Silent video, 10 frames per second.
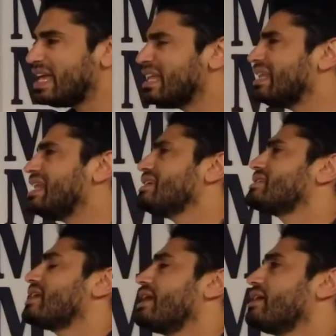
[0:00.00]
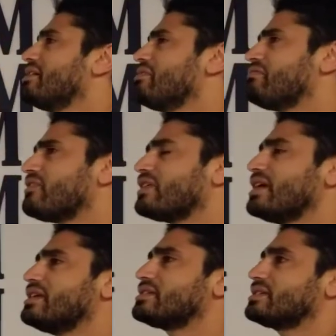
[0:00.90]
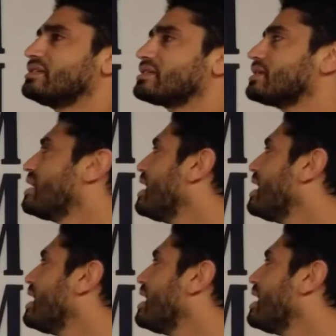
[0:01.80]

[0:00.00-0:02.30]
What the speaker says: Well, let's say, for instance,